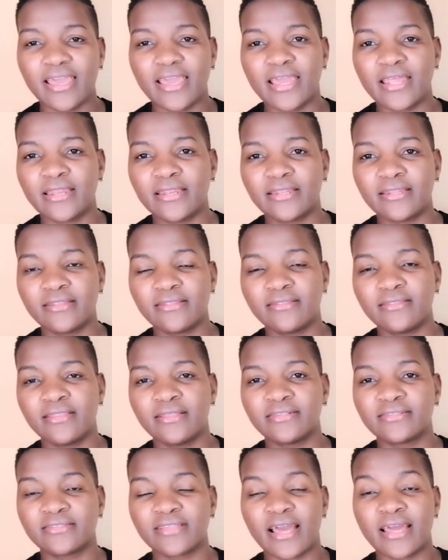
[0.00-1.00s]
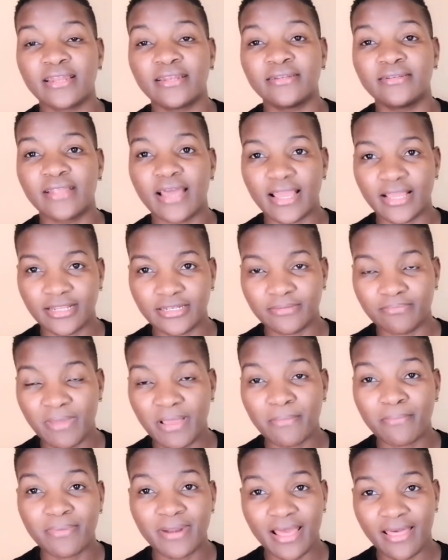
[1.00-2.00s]
and the son died,
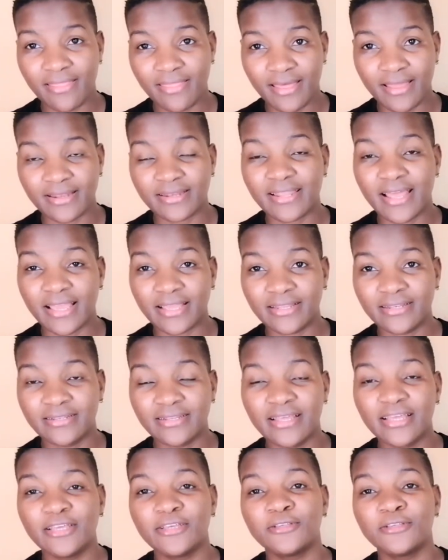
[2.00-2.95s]
my brother died.